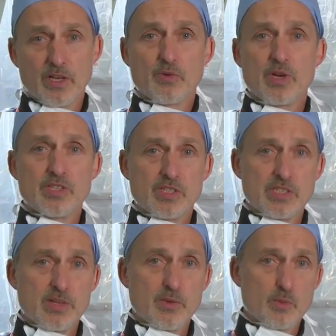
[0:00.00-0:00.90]

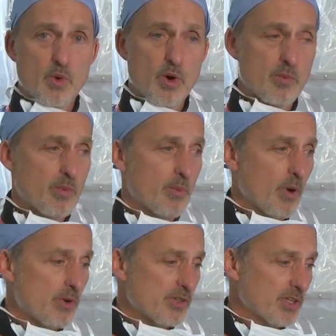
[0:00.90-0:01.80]
increases even more
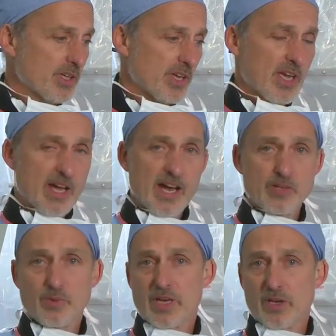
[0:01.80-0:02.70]
proportionally
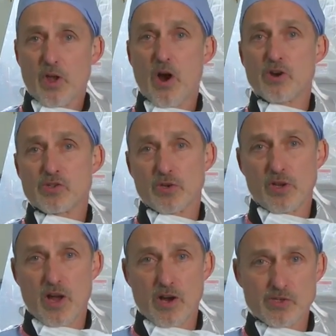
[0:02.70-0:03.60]
as we get larger
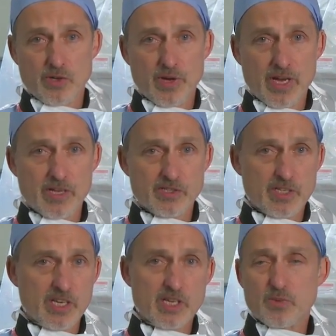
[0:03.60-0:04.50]
and larger
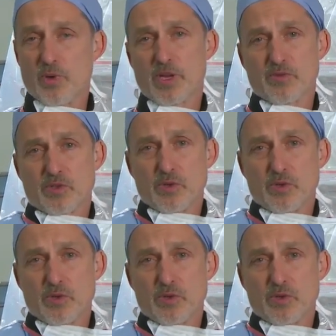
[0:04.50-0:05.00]
ASDs, where we have